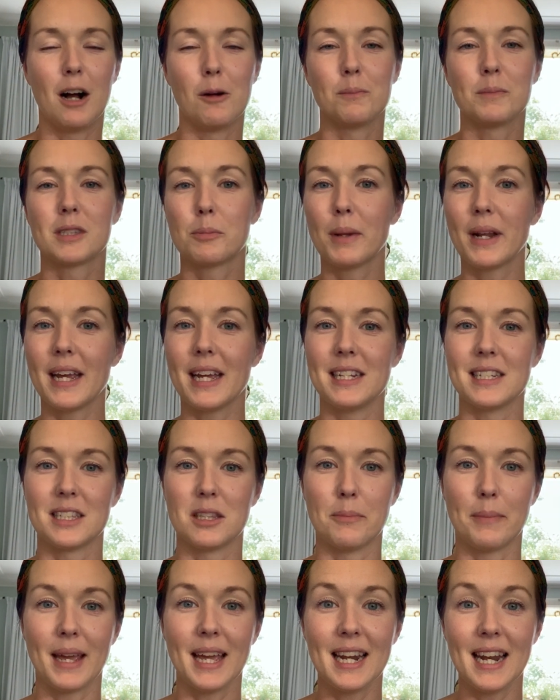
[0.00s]
Spit it into
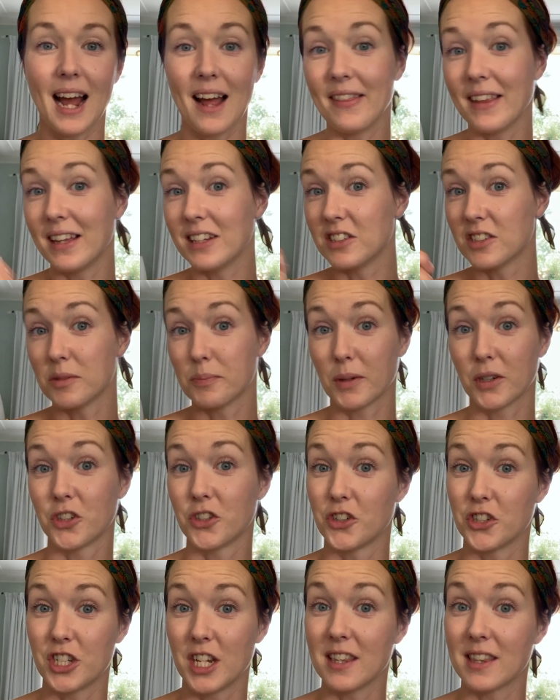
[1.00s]
the bin and then just brush
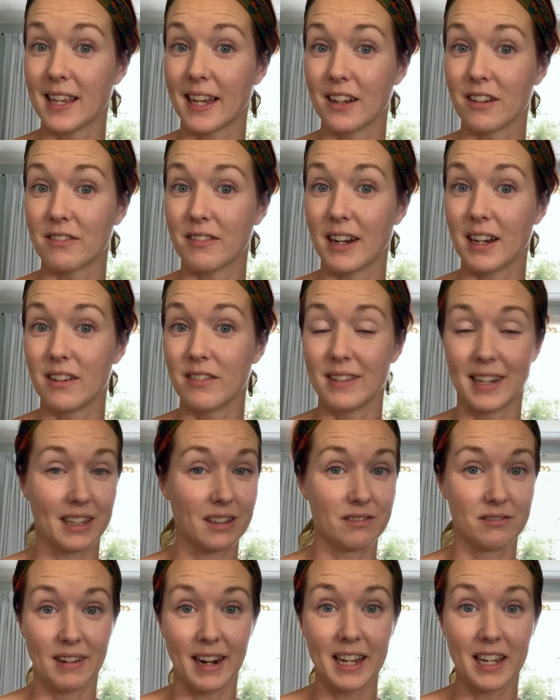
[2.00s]
your teeth like
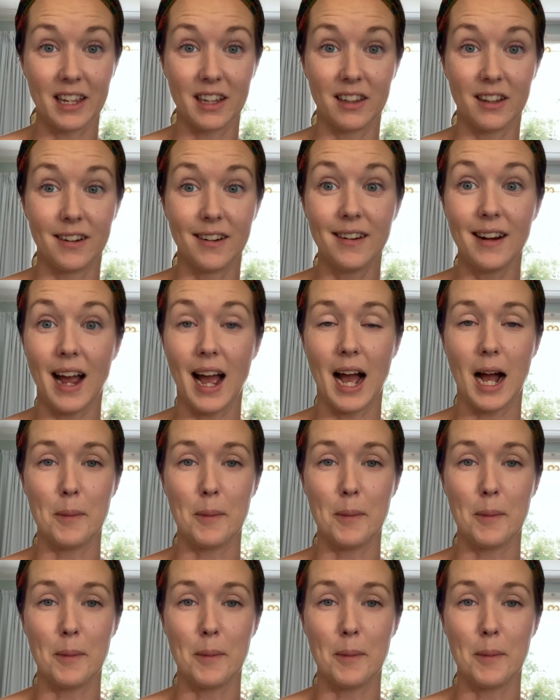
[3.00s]
regular.